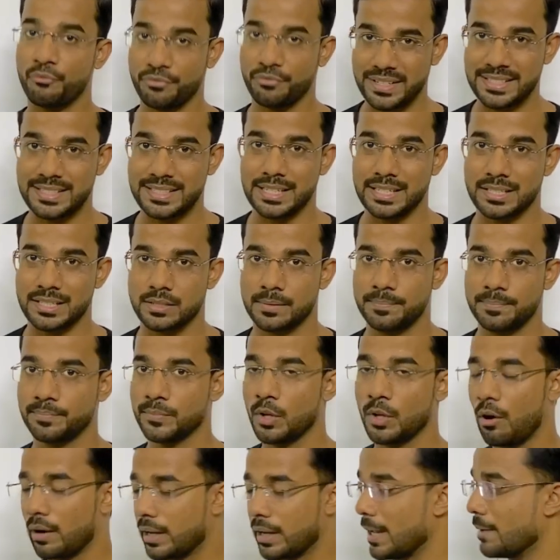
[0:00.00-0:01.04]
feces
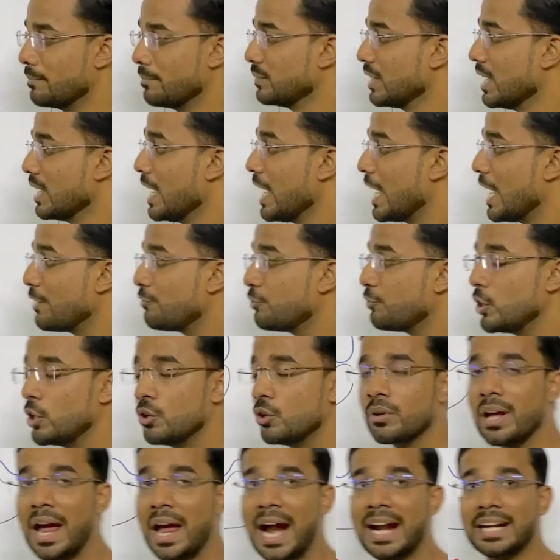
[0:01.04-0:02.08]
okay if we
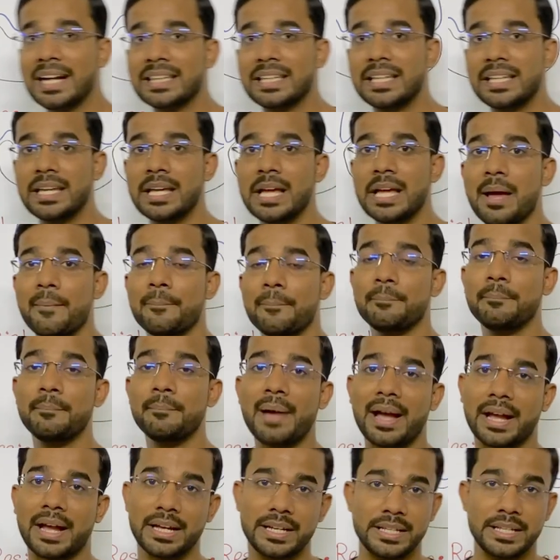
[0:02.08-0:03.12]
look at the
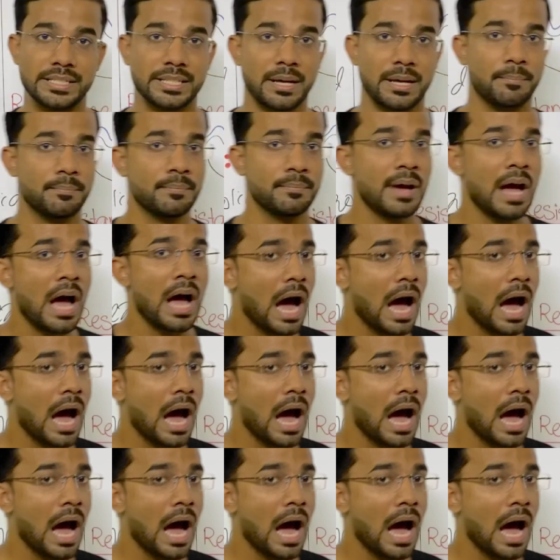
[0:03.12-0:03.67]
mechanism